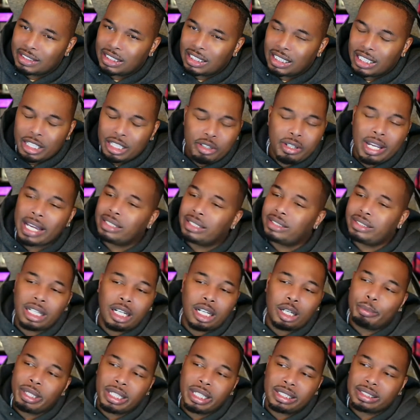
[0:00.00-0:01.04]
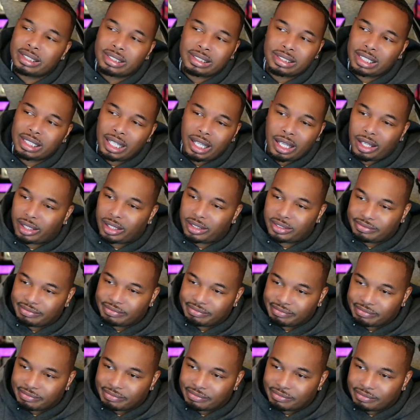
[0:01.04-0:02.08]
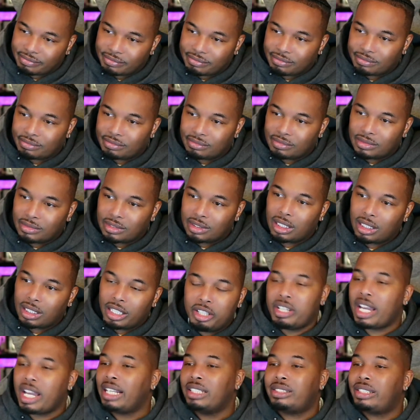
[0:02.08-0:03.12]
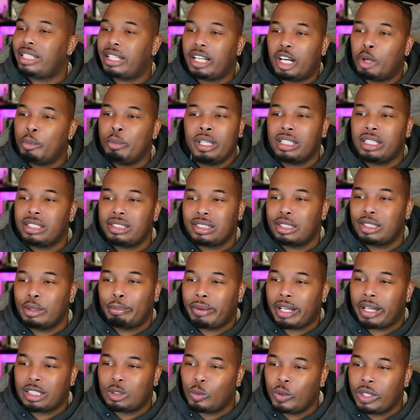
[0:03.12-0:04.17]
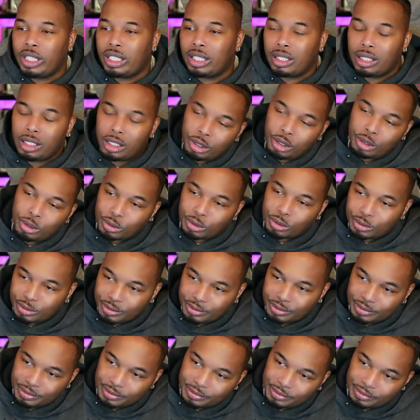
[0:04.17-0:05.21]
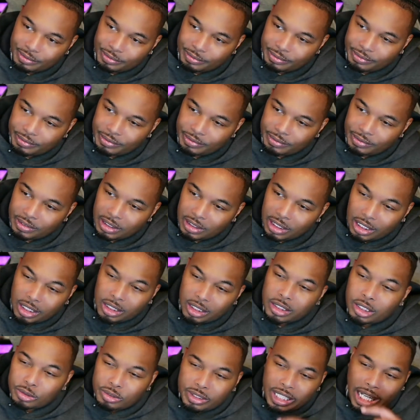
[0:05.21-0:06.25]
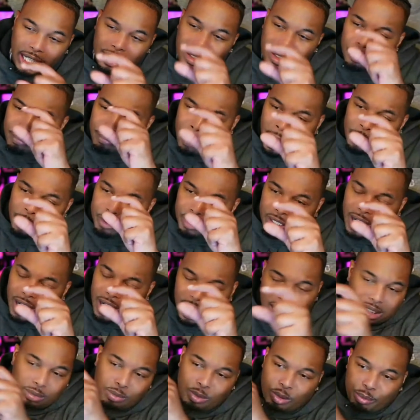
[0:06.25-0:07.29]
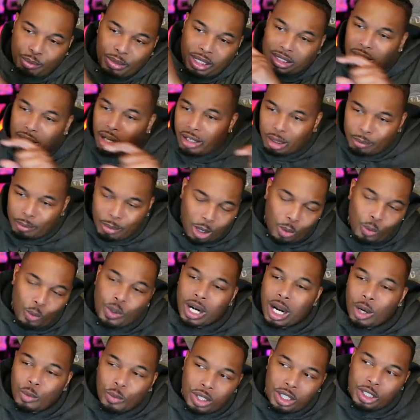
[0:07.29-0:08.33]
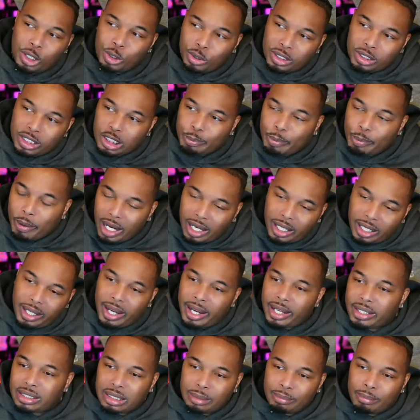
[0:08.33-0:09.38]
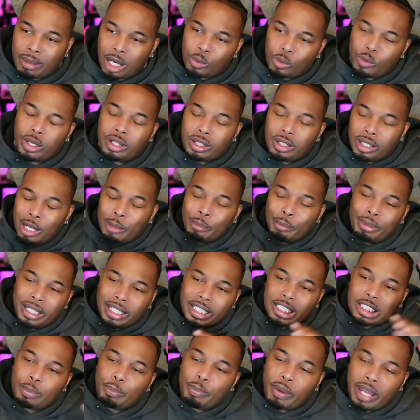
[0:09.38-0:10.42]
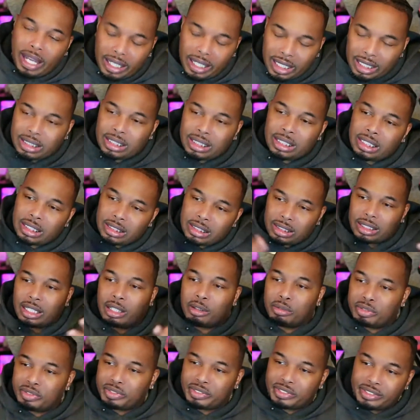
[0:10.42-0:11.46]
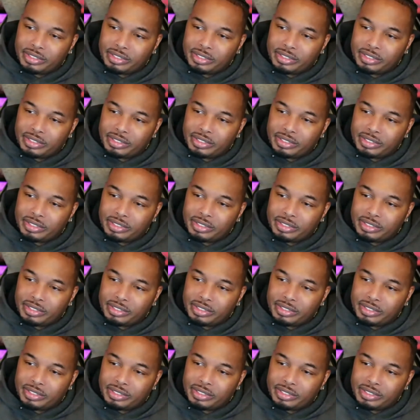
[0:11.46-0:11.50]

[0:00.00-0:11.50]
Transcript: You can't tell me this is it. You can't tell me this is the best we can do. So take the microcosm of me talking about what I want to do at this podcast and my work, but expand it to yourself.